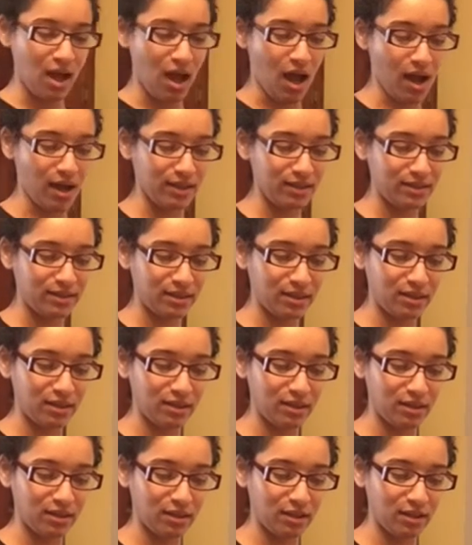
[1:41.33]
I
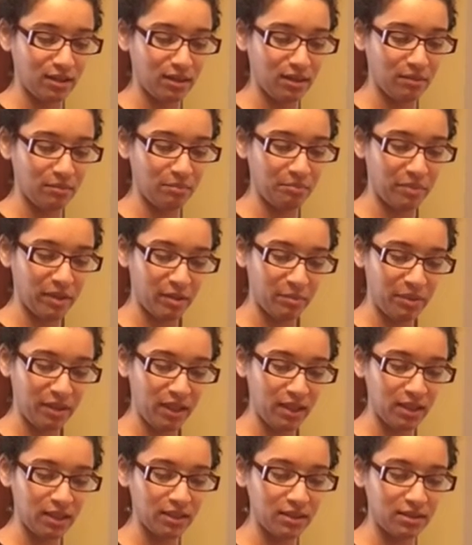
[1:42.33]
did a bit of
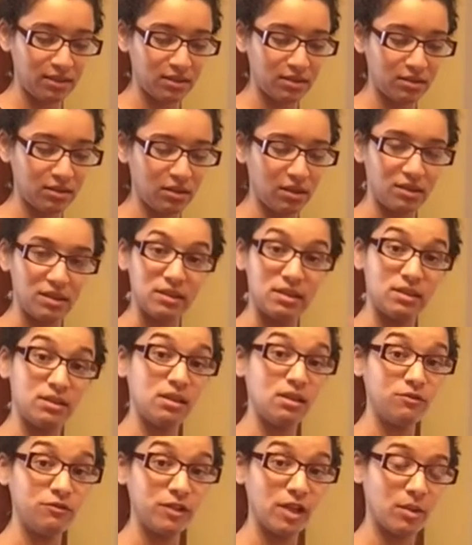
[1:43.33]
peanuts, I did
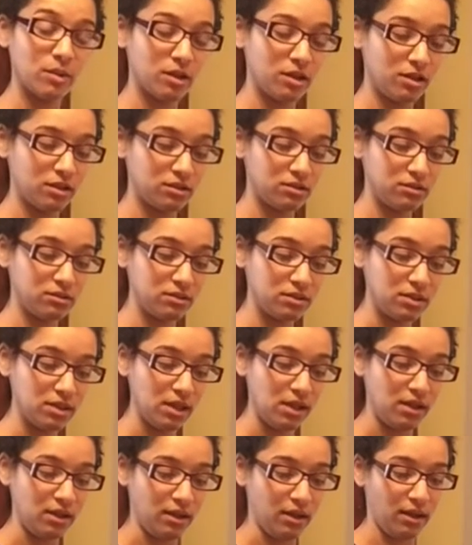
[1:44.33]
sunflower kernels,
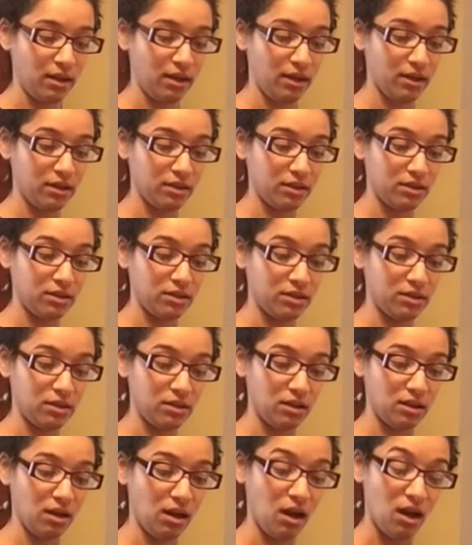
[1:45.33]
and
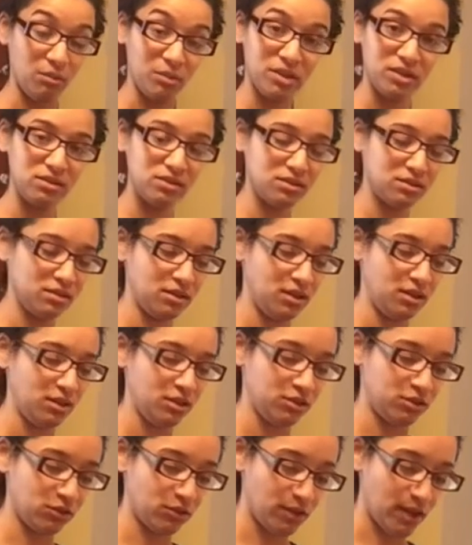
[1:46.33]
almonds.
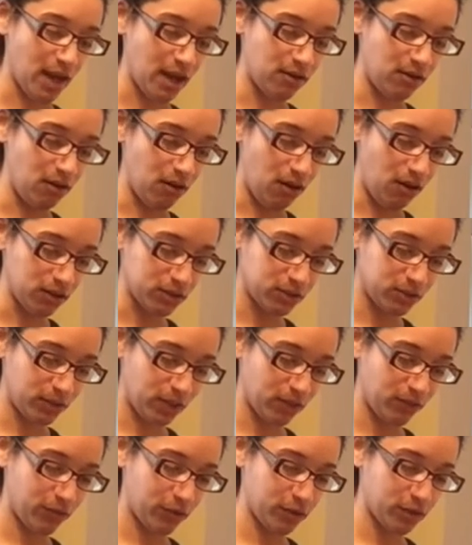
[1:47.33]
So that'll also
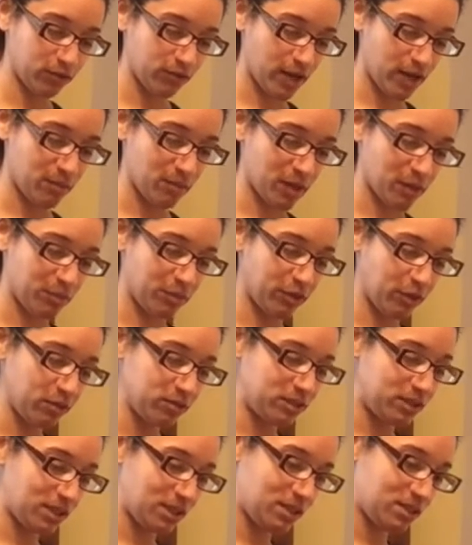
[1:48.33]
give her the right amount of
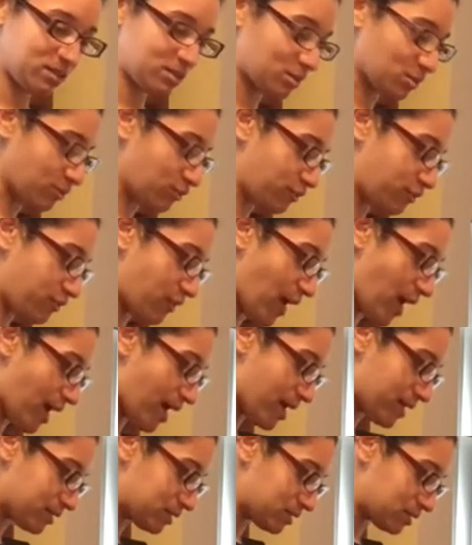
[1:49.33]
protein, some
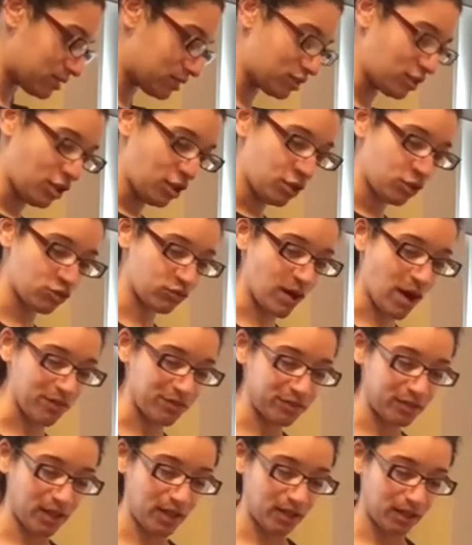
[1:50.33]
fats throughout
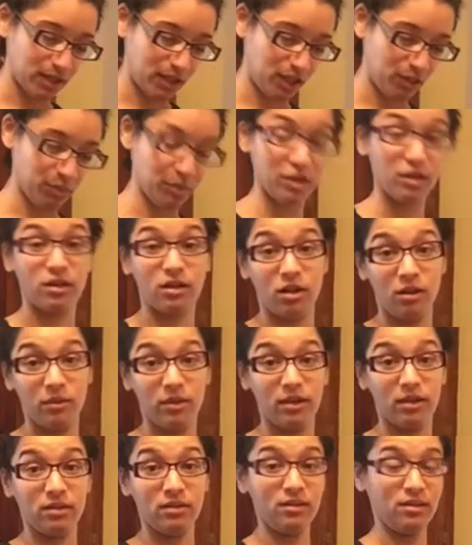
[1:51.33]
the day to keep her
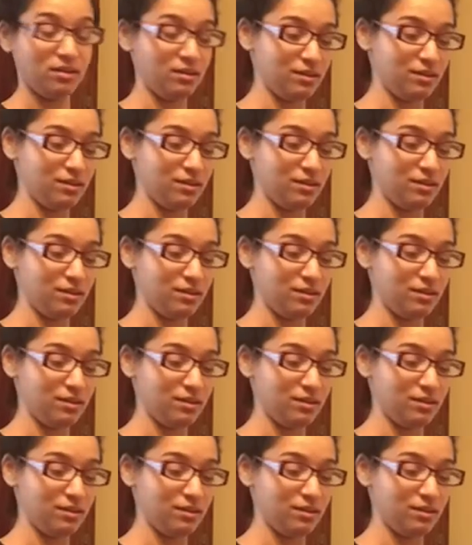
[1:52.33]
going.